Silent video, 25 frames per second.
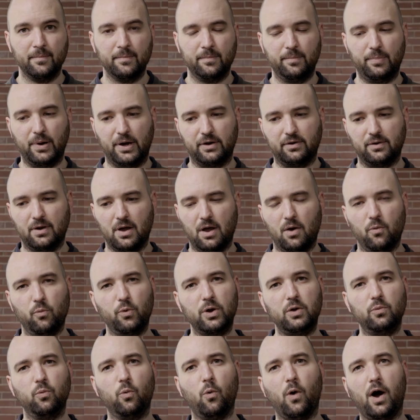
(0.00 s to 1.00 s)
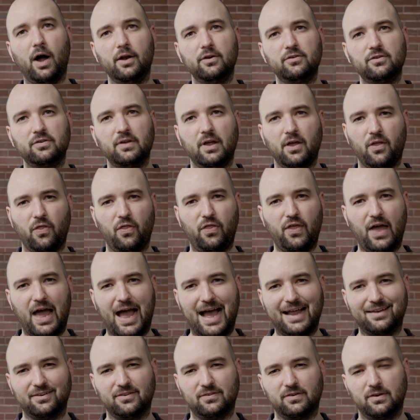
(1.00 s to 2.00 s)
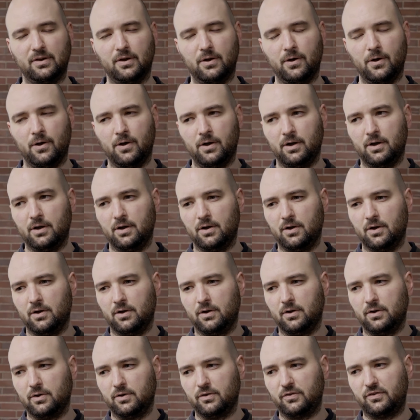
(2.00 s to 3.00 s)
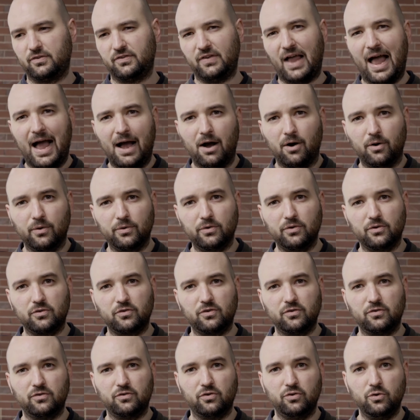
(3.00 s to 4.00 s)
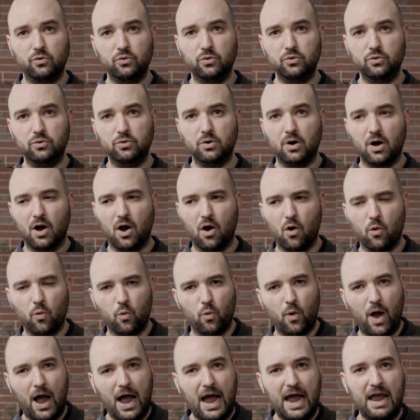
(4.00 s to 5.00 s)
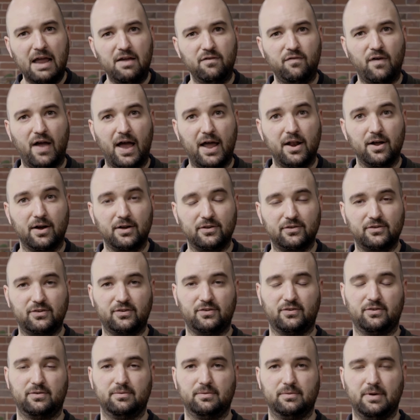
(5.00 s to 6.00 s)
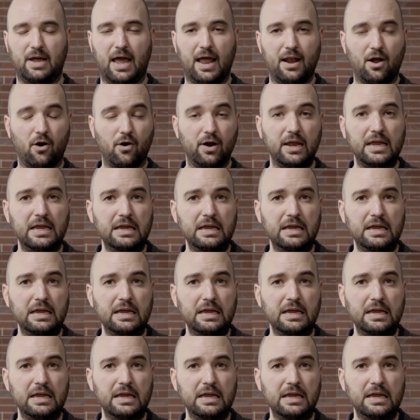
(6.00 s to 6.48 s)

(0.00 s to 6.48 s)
But we want that sound to arrive at us, at our